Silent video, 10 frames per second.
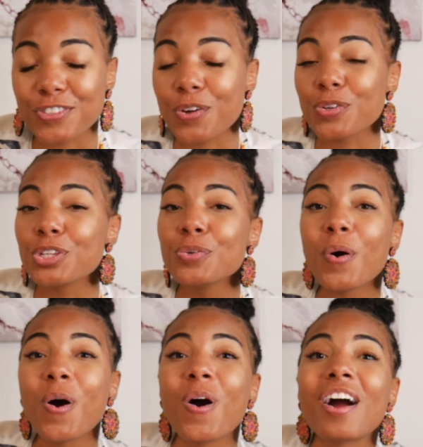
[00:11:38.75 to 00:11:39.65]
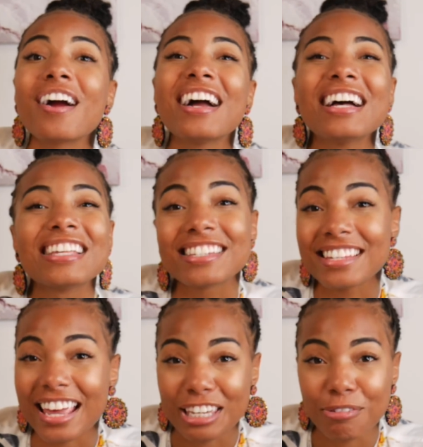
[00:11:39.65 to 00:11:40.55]
So you are
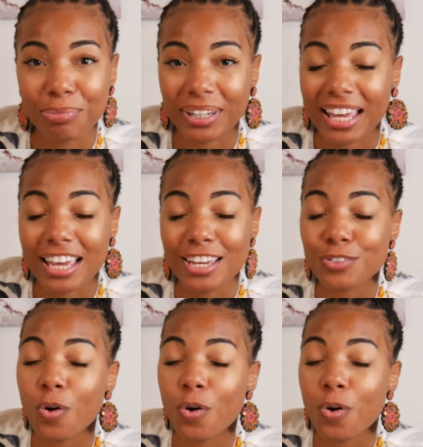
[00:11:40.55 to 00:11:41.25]
second place,